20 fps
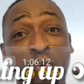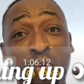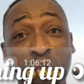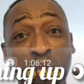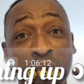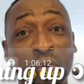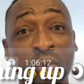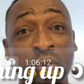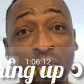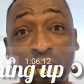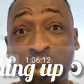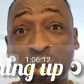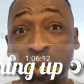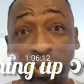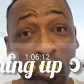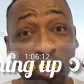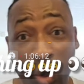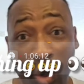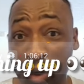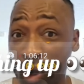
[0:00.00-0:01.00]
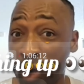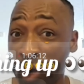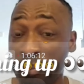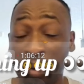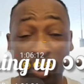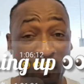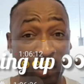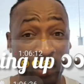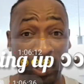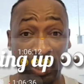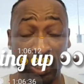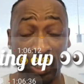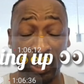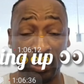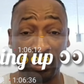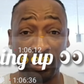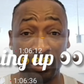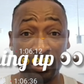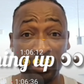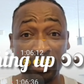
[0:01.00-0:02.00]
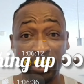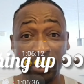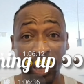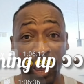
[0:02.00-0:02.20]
for Uno. Don't come over here.